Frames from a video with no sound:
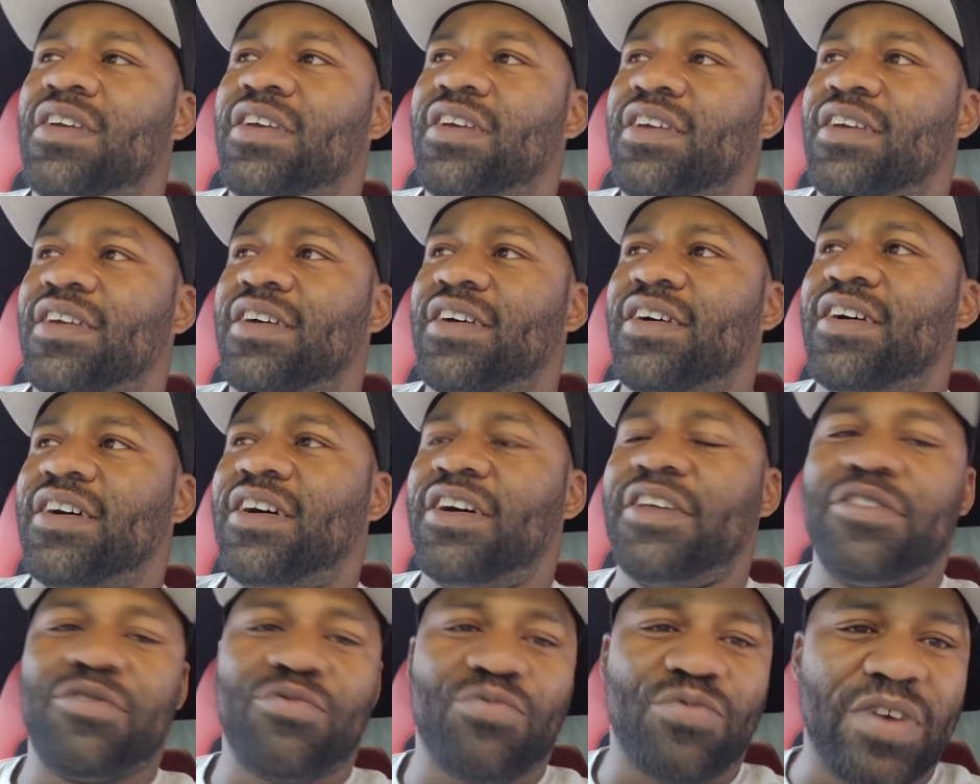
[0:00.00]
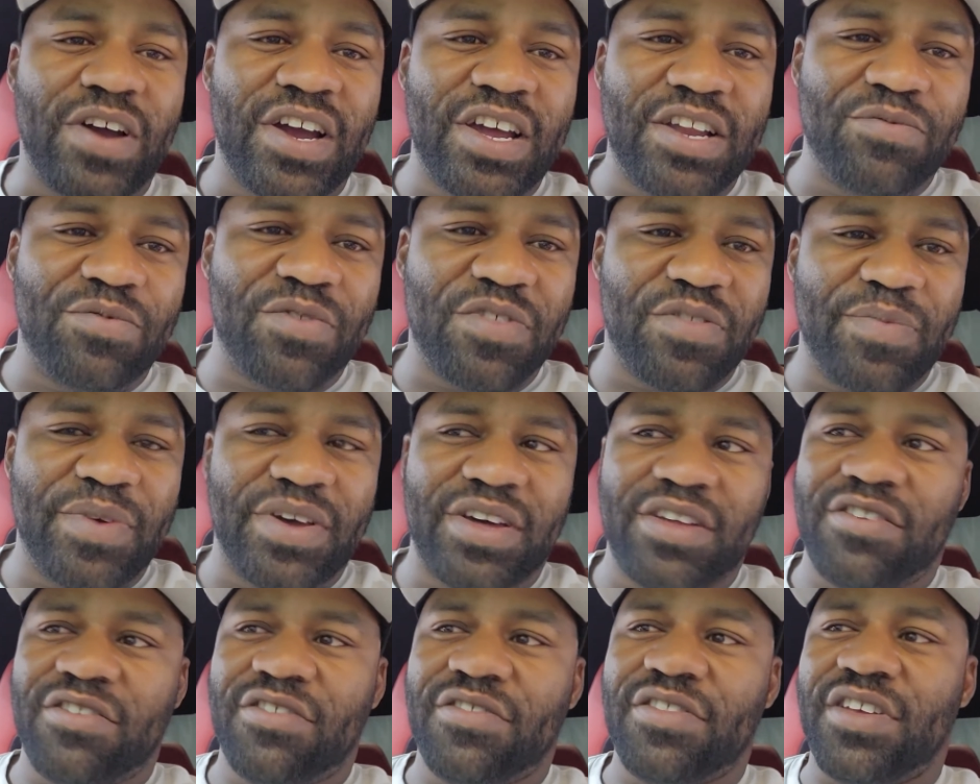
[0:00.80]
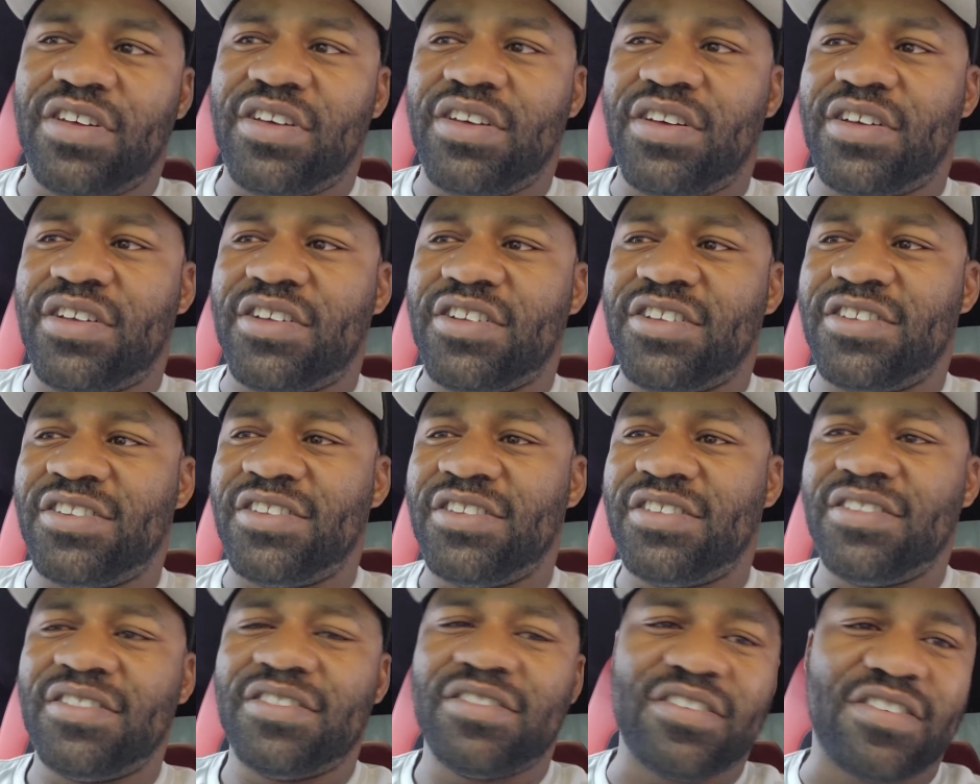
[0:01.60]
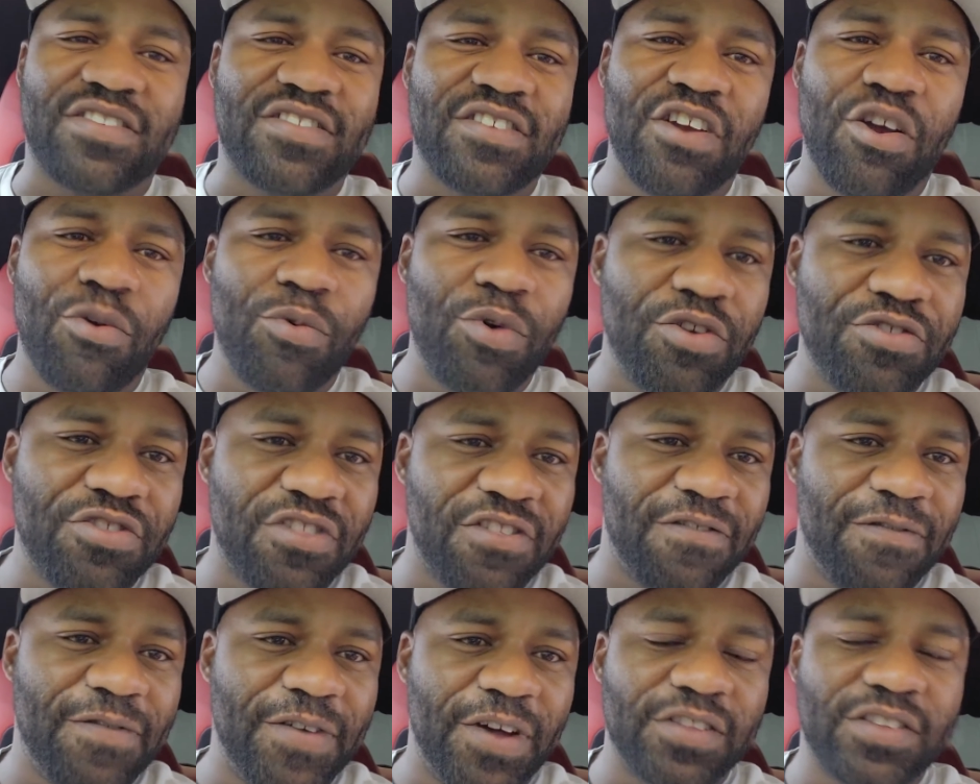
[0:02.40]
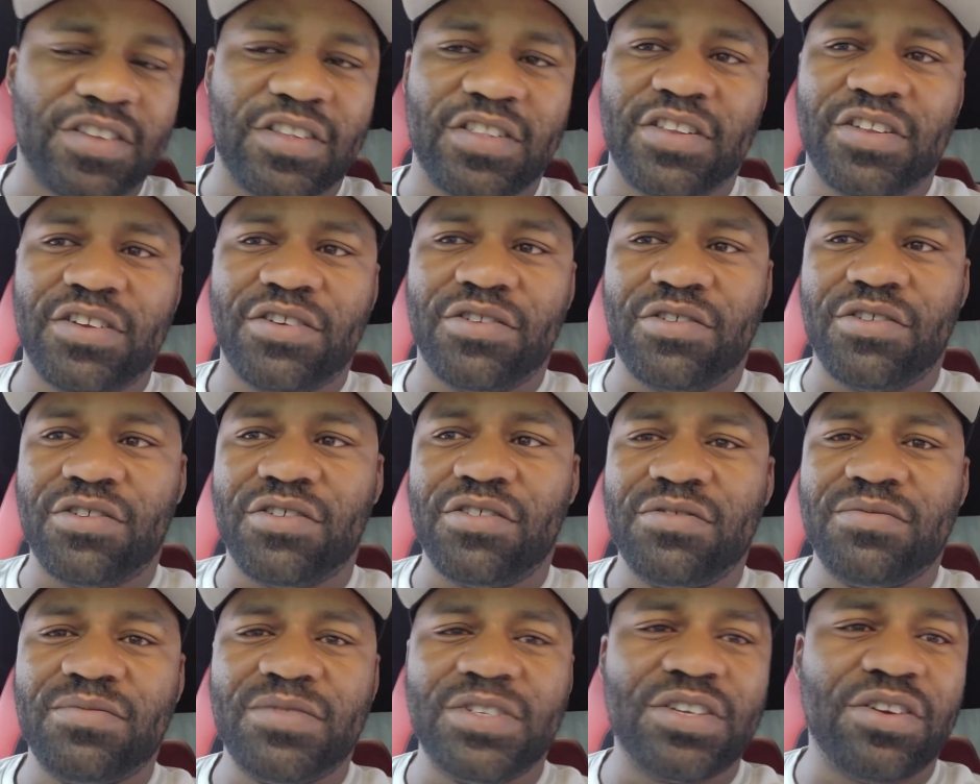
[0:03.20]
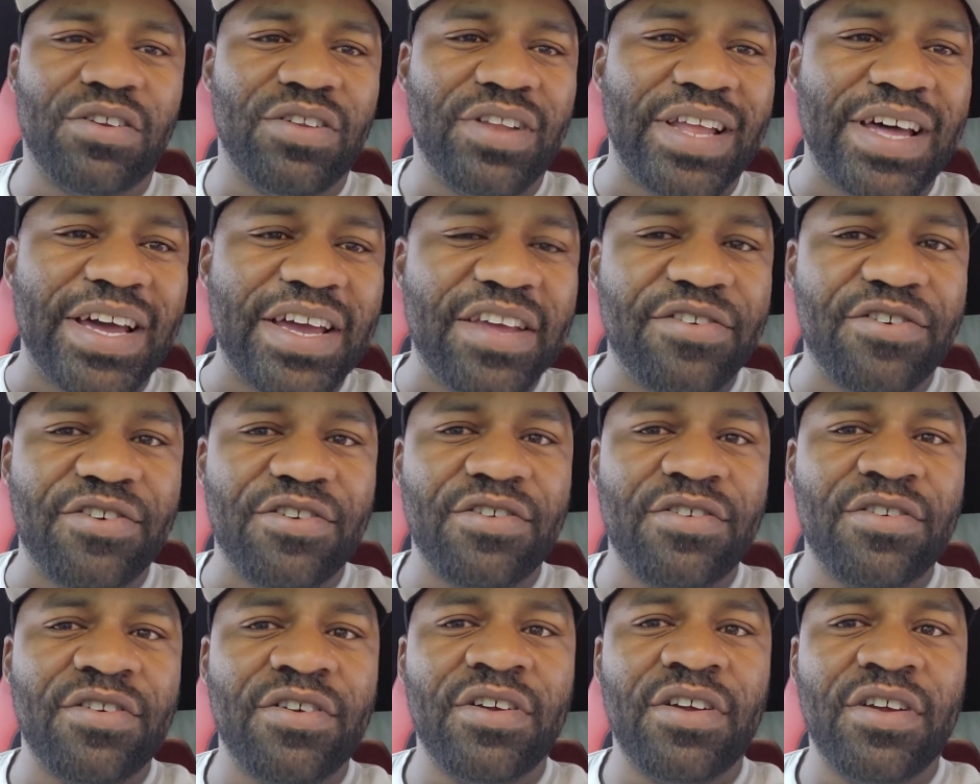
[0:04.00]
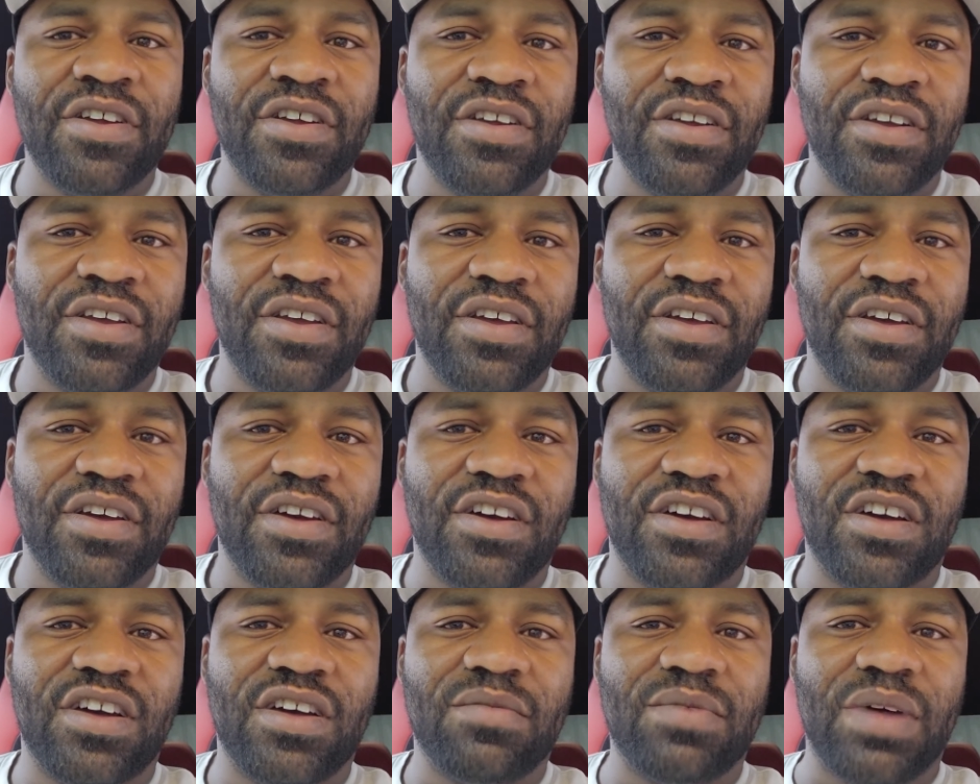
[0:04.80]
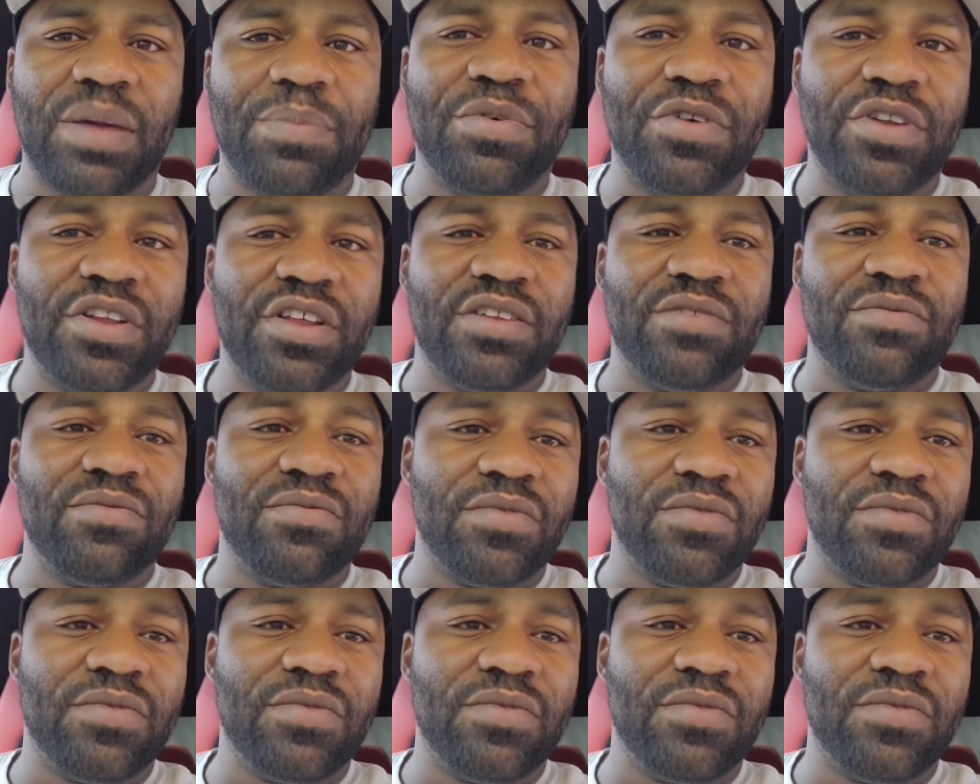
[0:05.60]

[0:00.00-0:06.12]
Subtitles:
the ride was better. The steering wheel just felt a little lighter. I put it in